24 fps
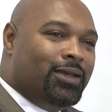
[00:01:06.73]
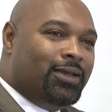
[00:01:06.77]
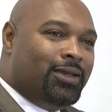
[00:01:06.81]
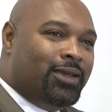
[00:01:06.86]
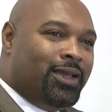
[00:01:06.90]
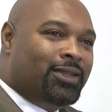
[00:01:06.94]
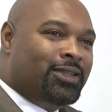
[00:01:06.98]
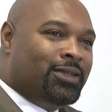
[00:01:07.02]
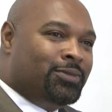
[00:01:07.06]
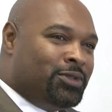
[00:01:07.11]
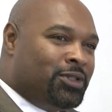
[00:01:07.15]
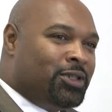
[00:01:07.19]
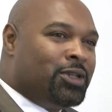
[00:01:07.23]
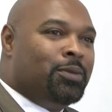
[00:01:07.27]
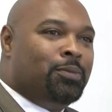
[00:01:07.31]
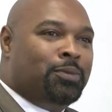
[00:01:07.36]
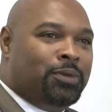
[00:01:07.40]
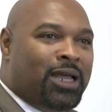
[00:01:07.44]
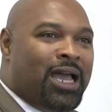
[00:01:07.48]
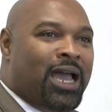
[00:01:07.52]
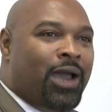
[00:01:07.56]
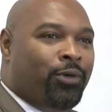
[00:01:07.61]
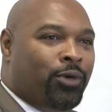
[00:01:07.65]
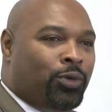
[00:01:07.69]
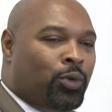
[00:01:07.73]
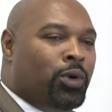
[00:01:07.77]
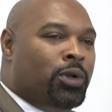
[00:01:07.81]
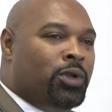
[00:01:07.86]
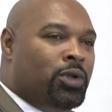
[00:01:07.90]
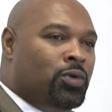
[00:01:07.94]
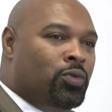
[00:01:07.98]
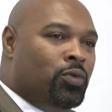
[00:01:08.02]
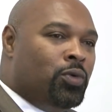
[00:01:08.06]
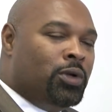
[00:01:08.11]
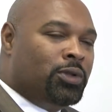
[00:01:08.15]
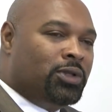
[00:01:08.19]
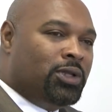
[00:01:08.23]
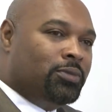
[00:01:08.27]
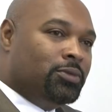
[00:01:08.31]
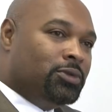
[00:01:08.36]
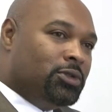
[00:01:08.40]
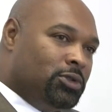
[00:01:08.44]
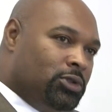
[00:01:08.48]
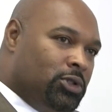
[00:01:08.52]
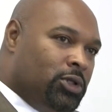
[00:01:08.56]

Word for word: get them to comply with what you want them to